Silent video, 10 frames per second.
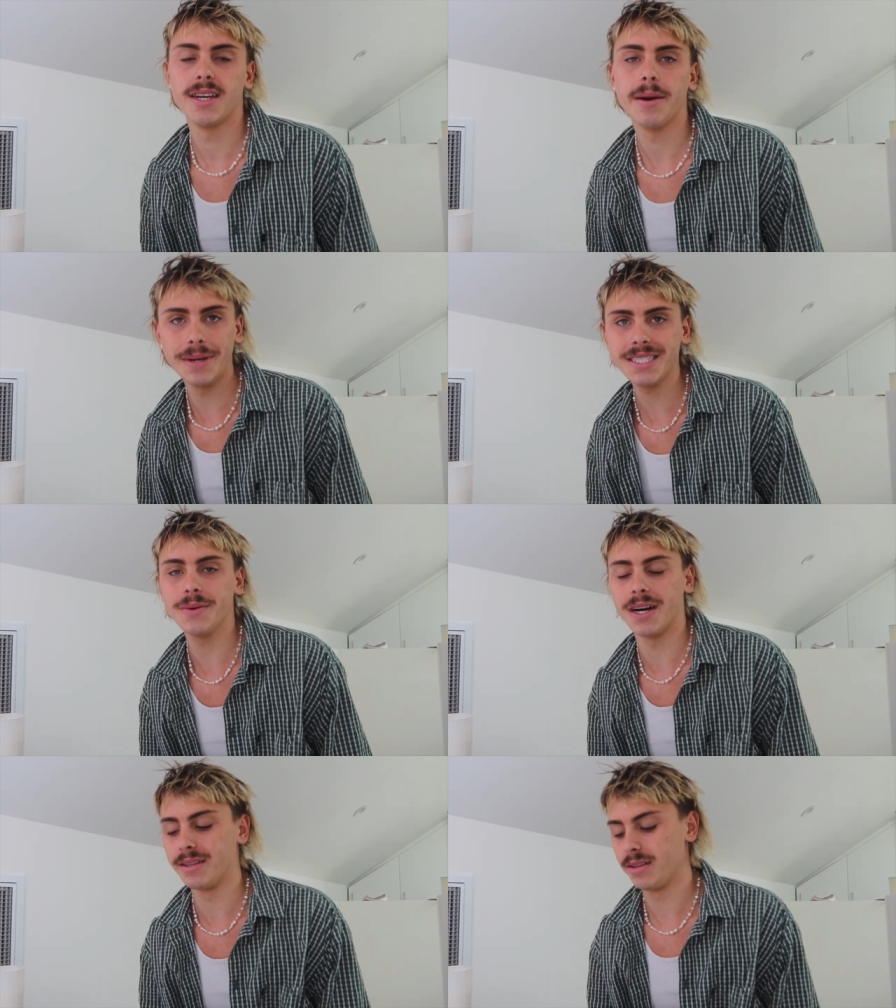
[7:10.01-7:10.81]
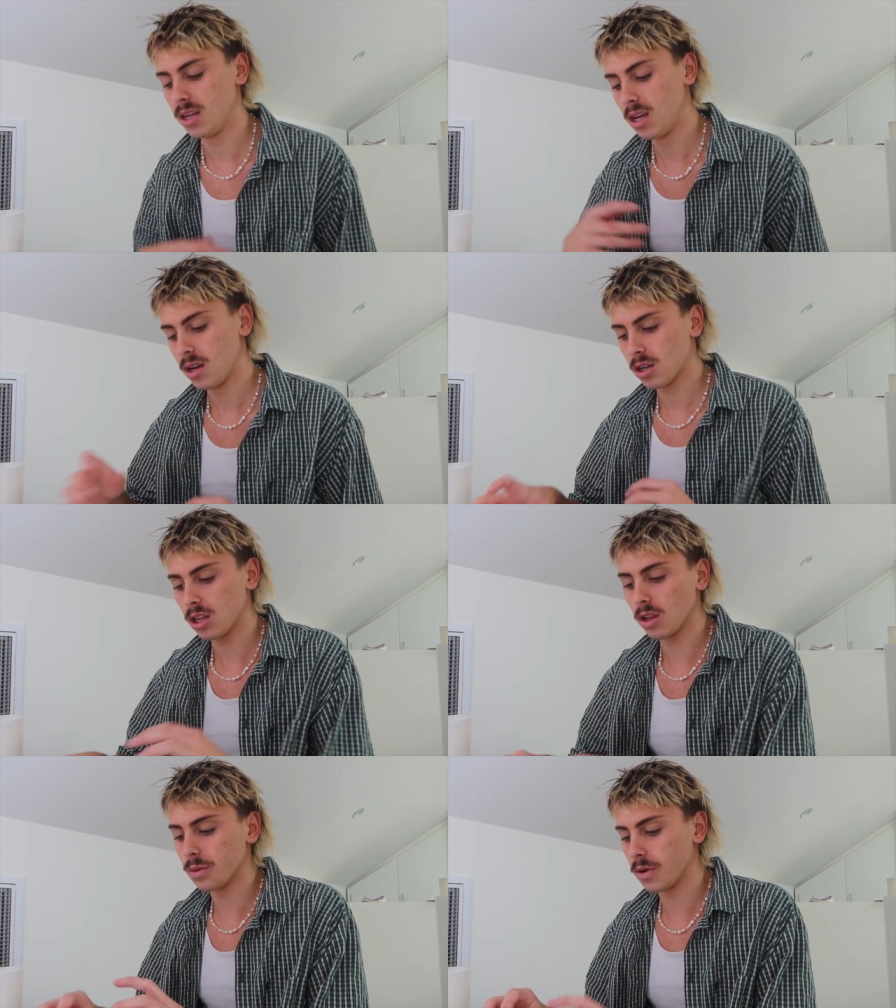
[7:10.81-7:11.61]
A busy one. Got a
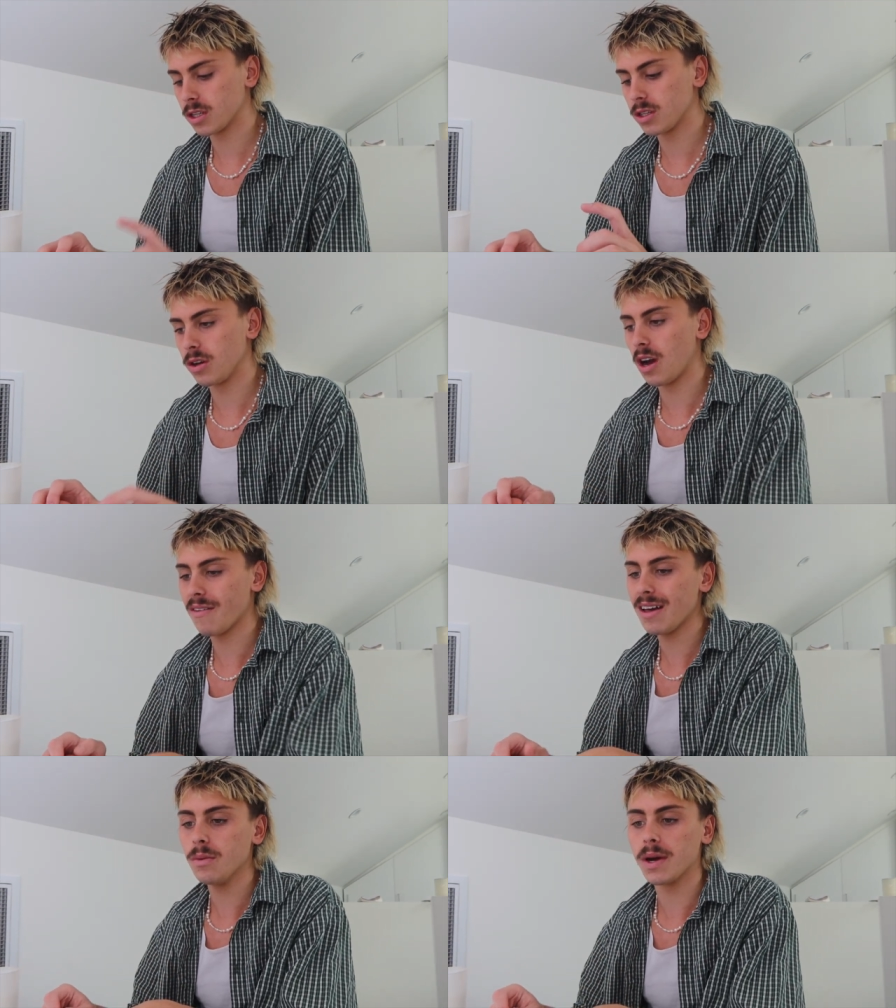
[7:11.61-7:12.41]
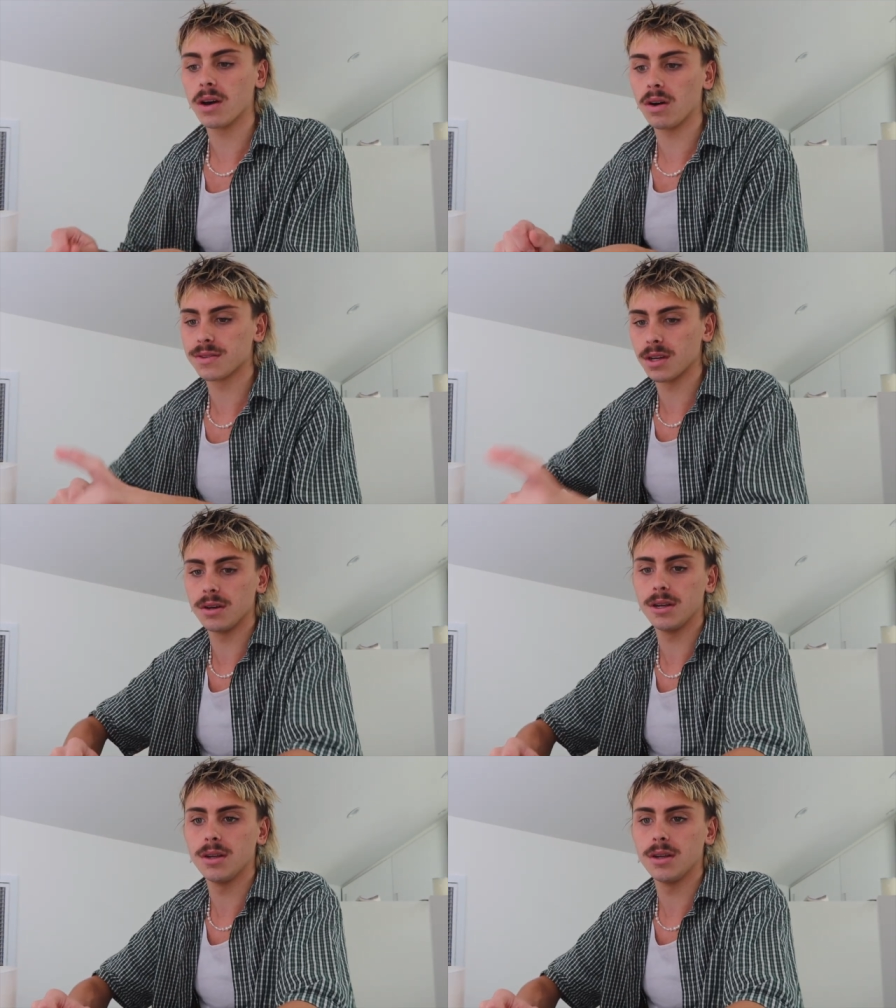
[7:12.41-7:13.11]
lot of work to do. I've had the week off, so...